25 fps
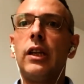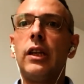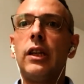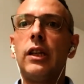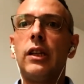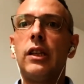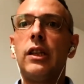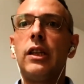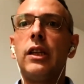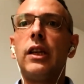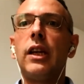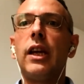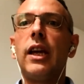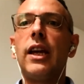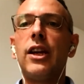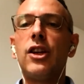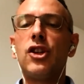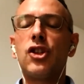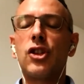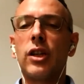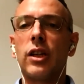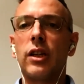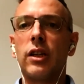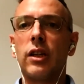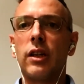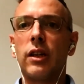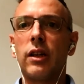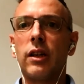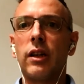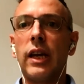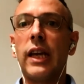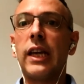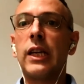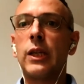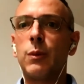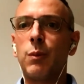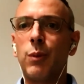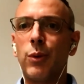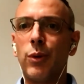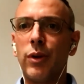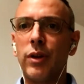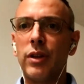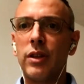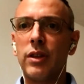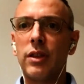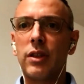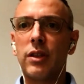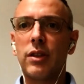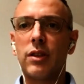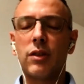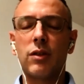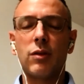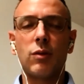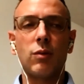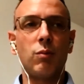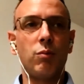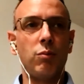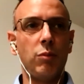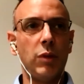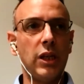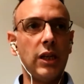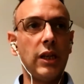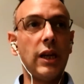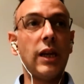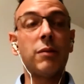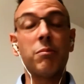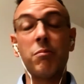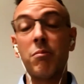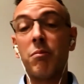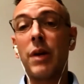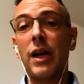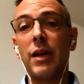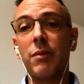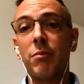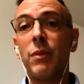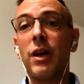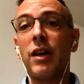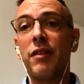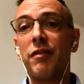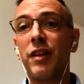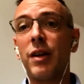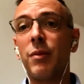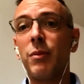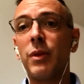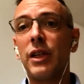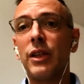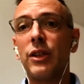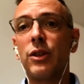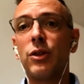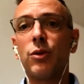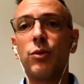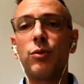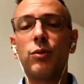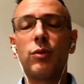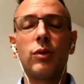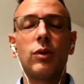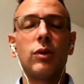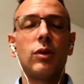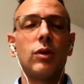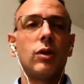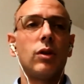the Asian experience, me and my family too.